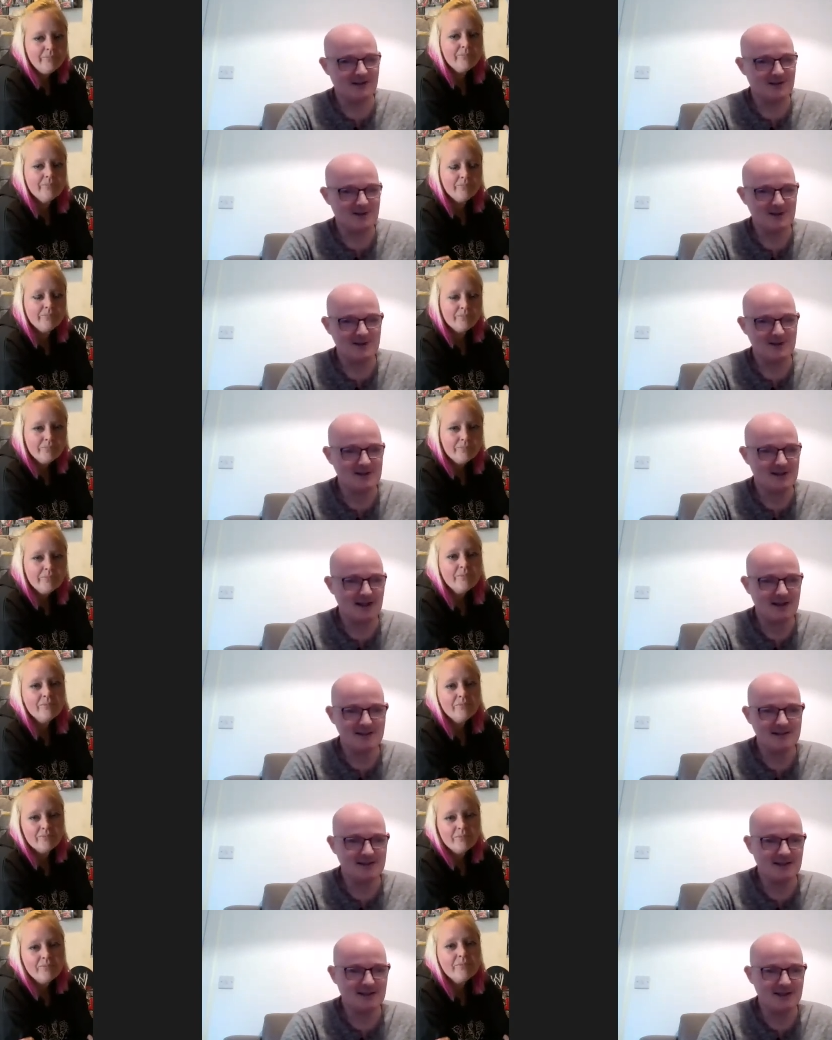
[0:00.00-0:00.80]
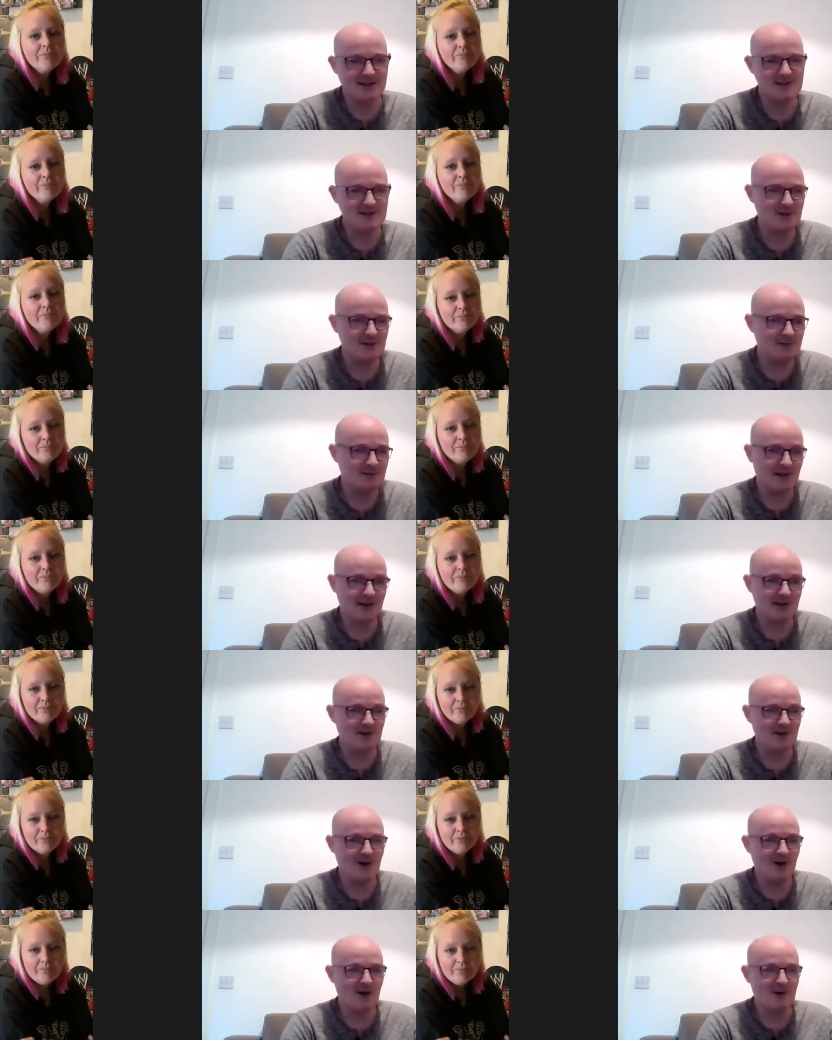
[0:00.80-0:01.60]
Speaker 1: Just day-to-day stuff
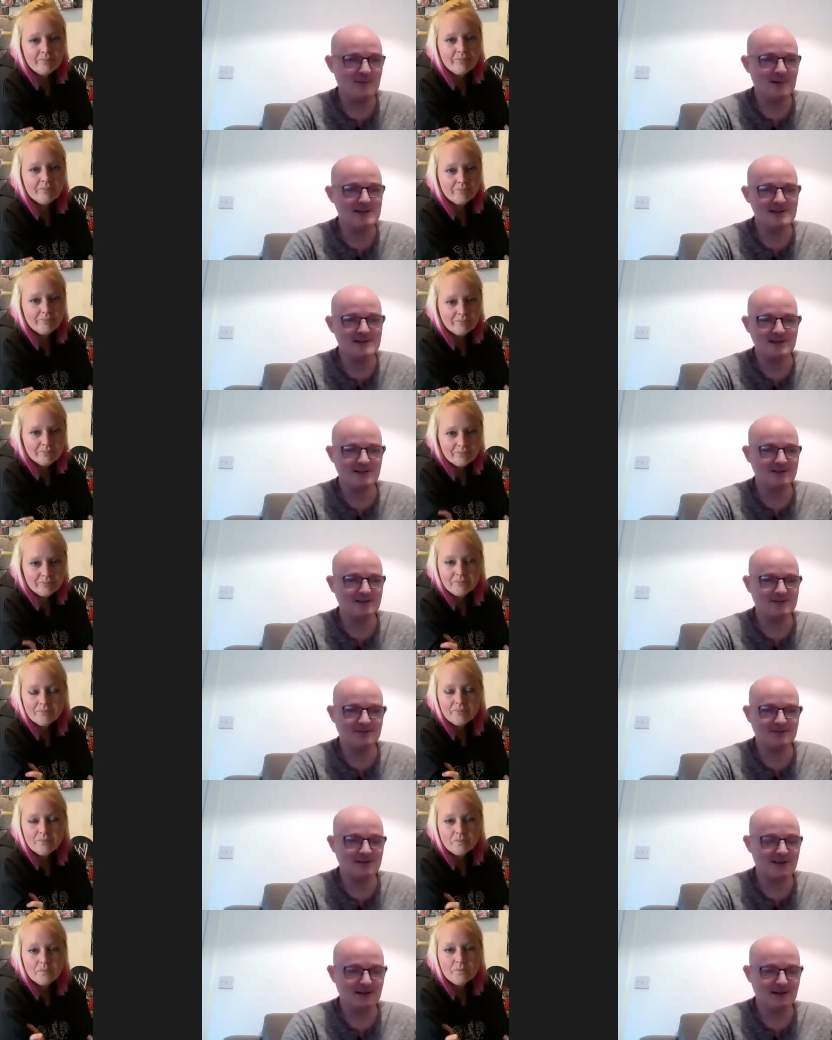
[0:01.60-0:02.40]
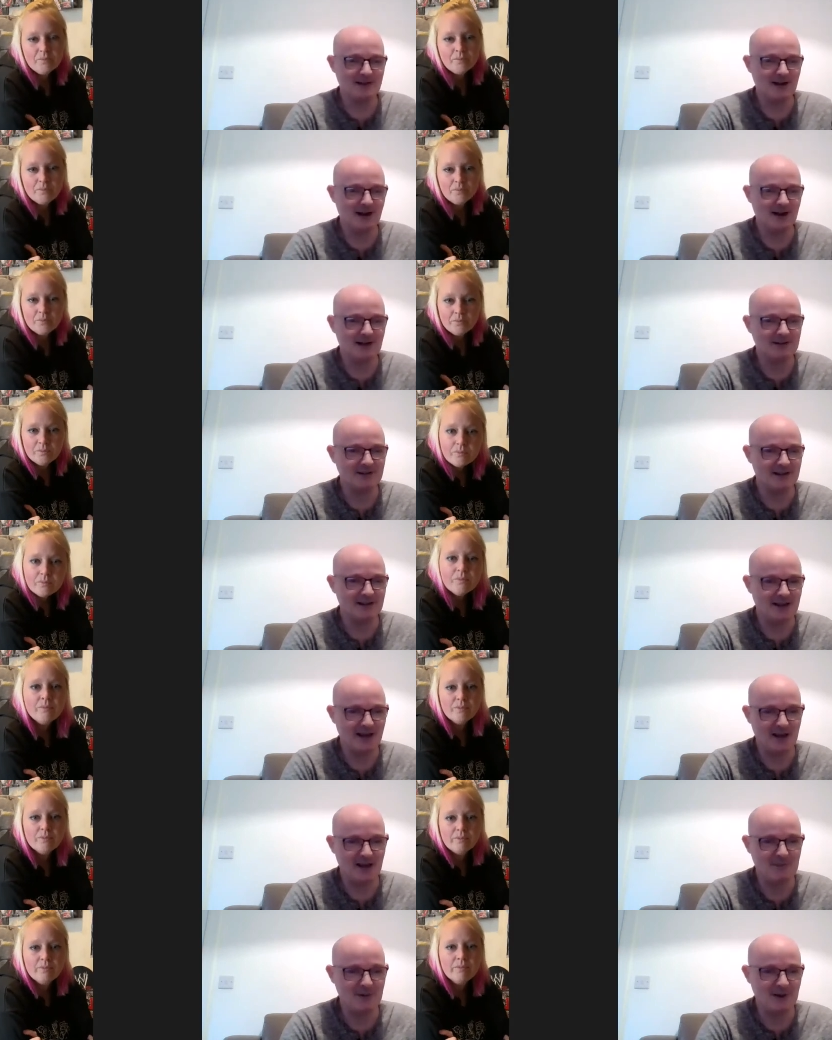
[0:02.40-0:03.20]
like your hobbies and
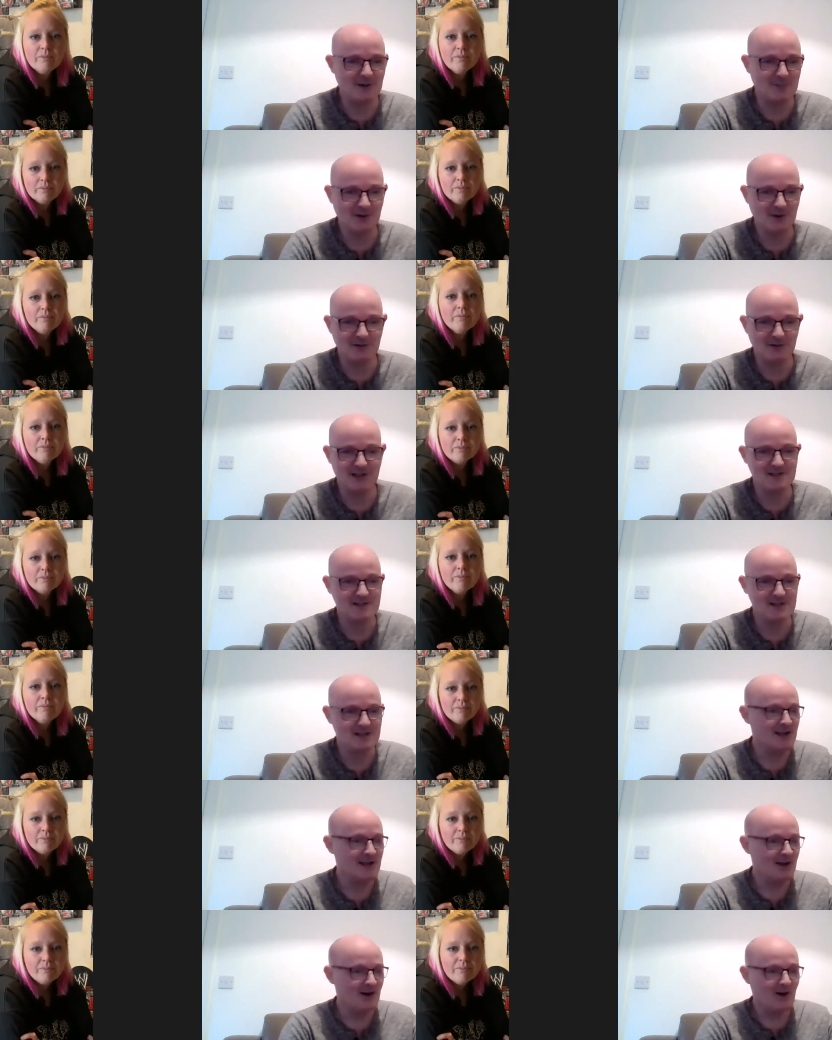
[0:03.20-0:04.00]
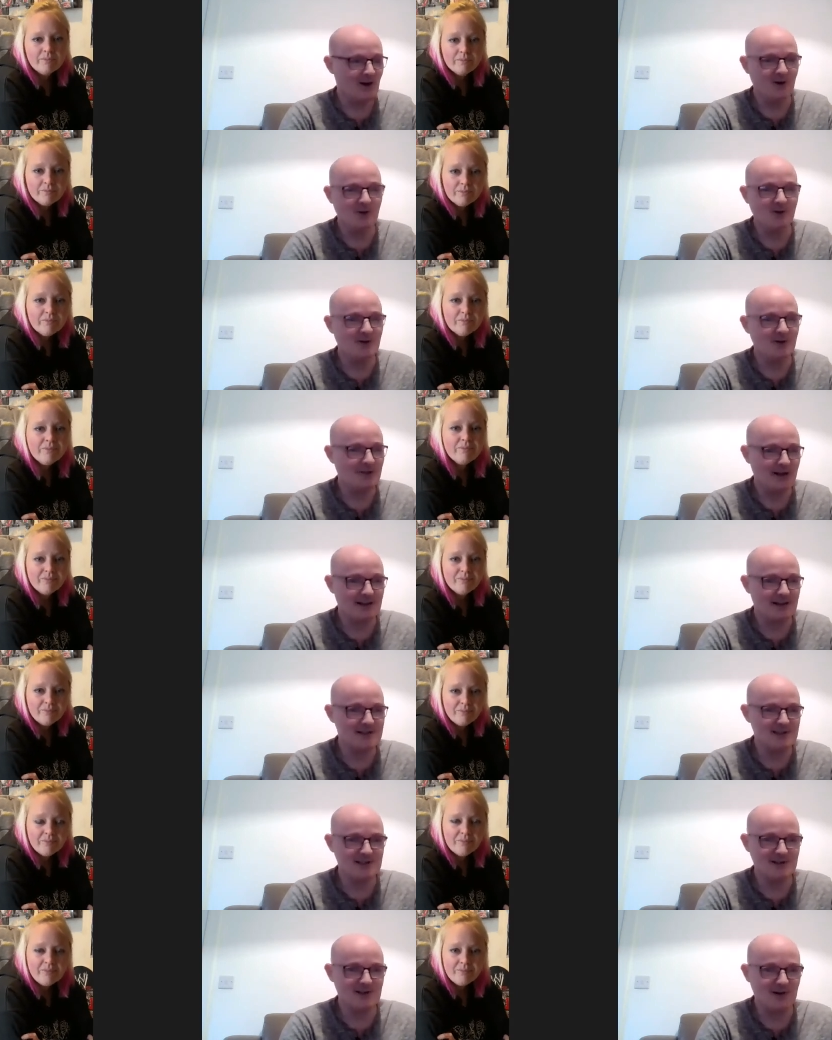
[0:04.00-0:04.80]
gardening, gaming, pole dancing, all of
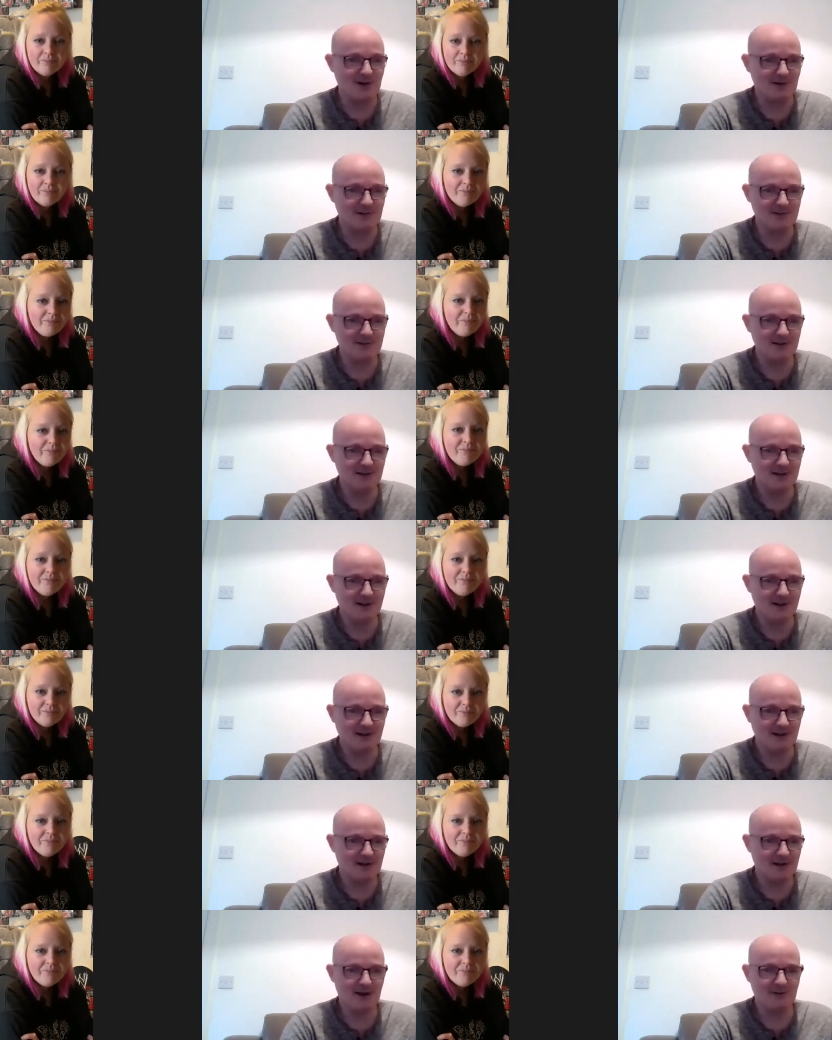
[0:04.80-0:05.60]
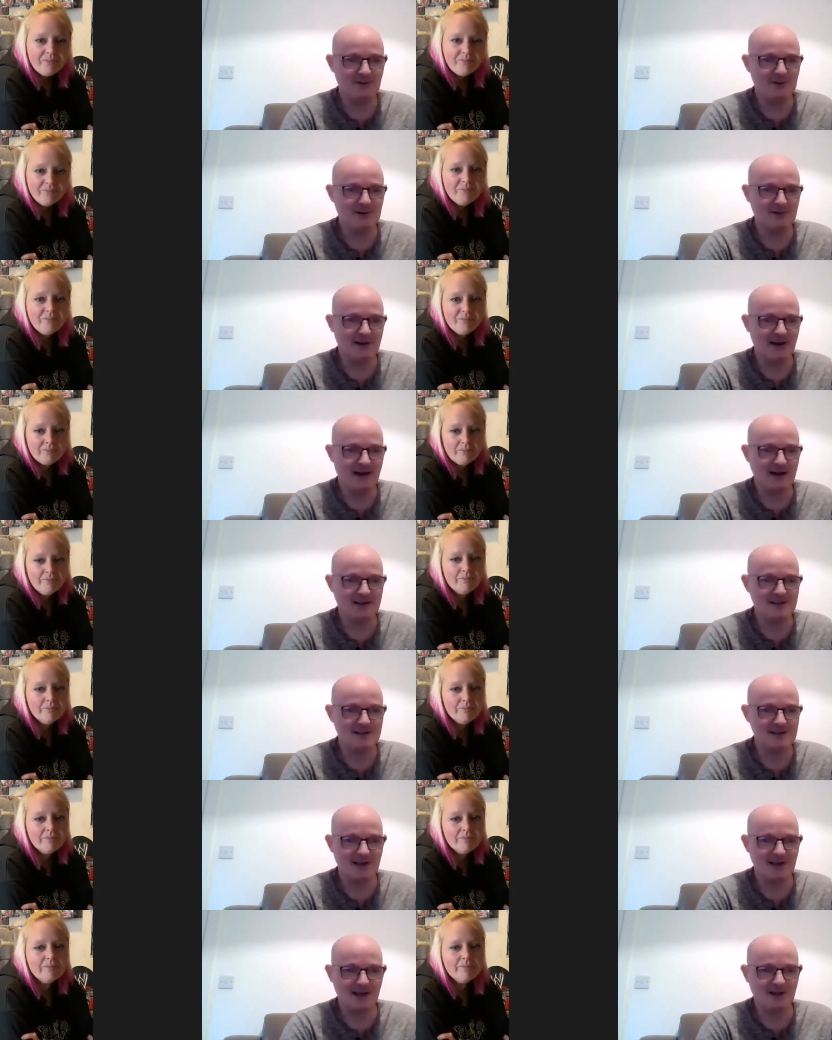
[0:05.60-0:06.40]
that stuff can have an effect.
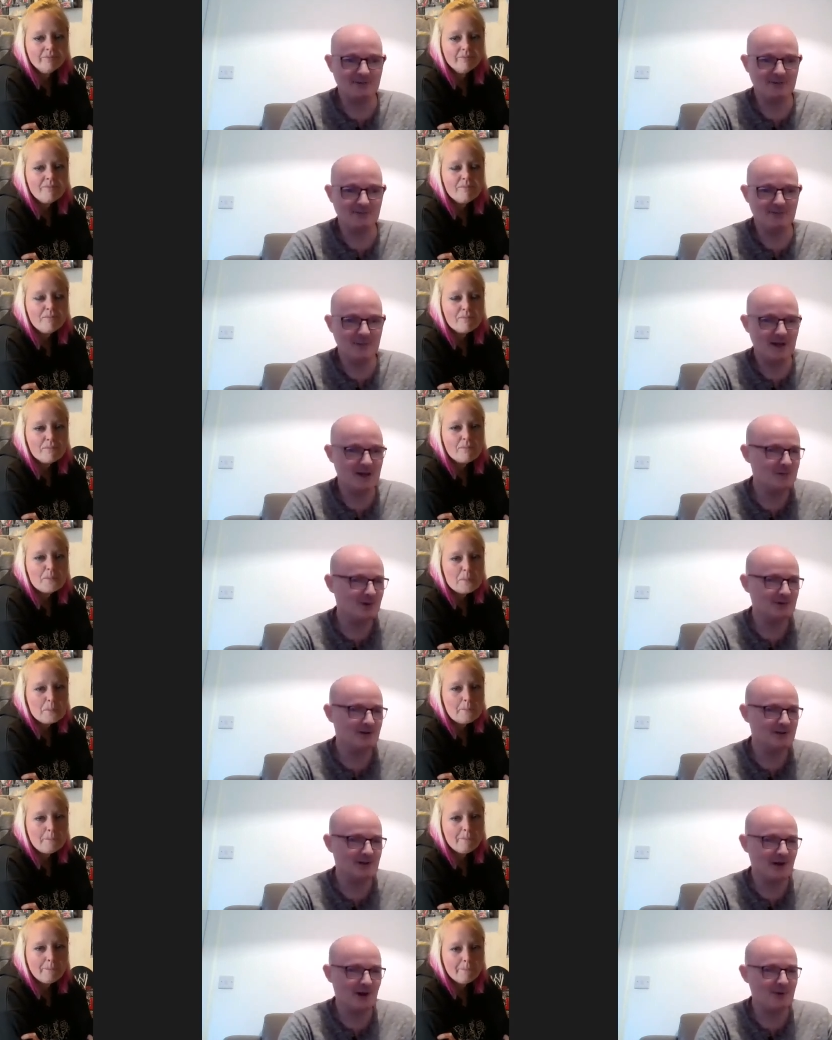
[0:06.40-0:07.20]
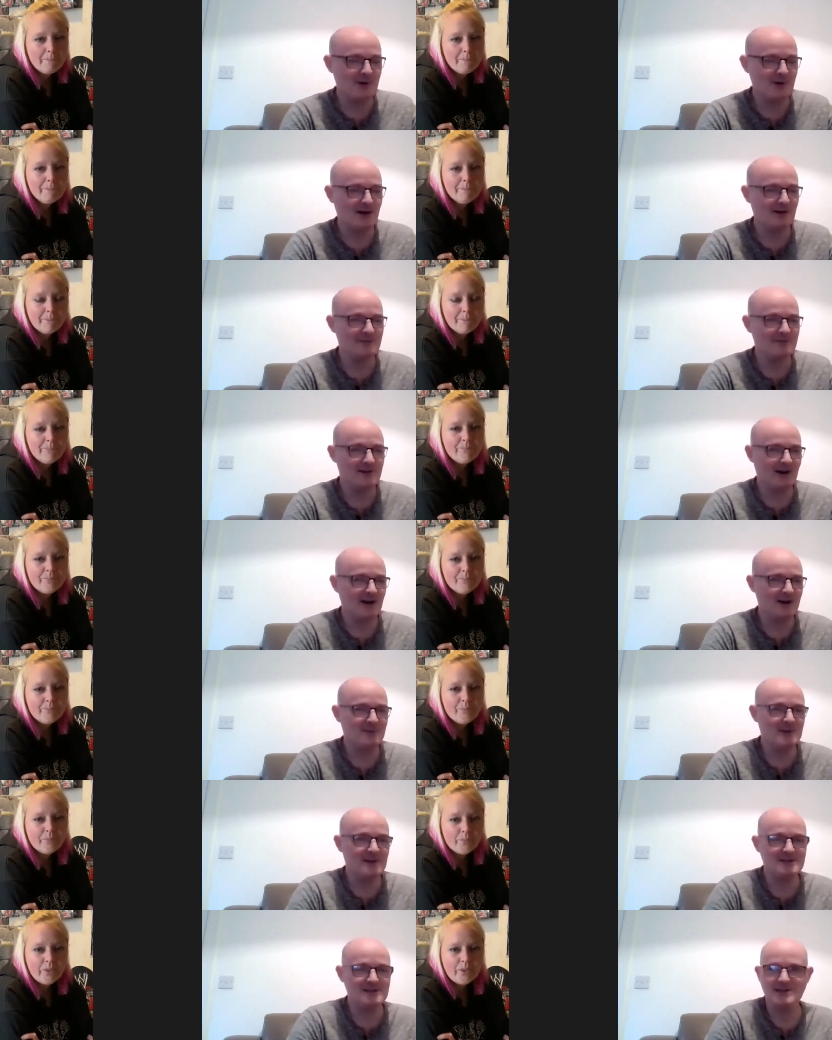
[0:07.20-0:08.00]
And people that don't have
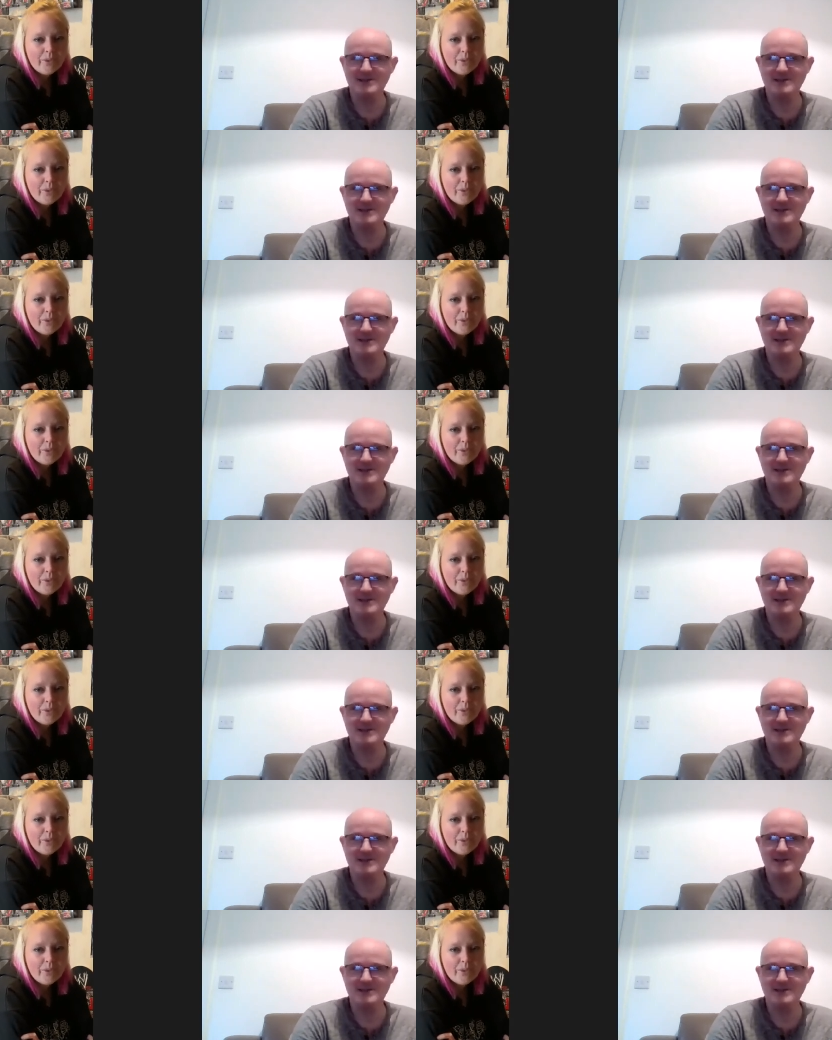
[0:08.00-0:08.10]
diabetes